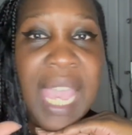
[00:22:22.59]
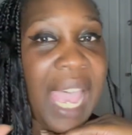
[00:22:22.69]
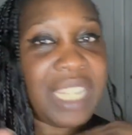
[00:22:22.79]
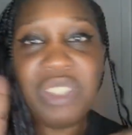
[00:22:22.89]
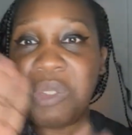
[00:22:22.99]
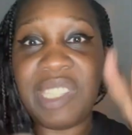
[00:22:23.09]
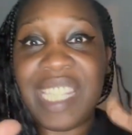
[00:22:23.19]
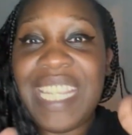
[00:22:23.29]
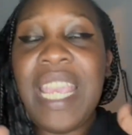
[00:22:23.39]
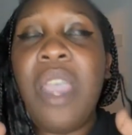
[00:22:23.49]
And you
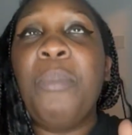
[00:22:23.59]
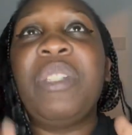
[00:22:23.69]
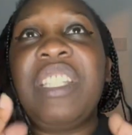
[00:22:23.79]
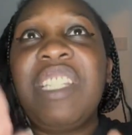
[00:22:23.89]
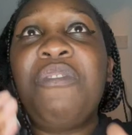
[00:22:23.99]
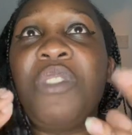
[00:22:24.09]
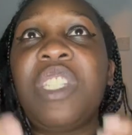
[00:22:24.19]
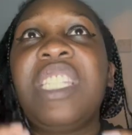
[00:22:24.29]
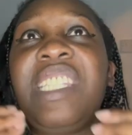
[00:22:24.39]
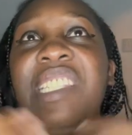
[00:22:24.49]
see, but the
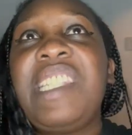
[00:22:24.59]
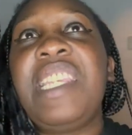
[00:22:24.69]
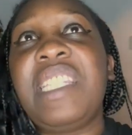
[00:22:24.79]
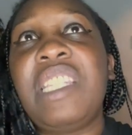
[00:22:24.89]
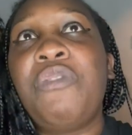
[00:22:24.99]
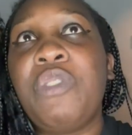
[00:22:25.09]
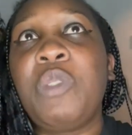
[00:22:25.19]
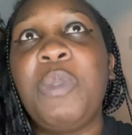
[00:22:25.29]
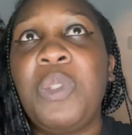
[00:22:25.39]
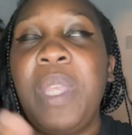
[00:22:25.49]

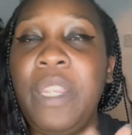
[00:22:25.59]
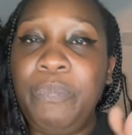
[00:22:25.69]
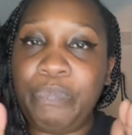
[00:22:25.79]
difference between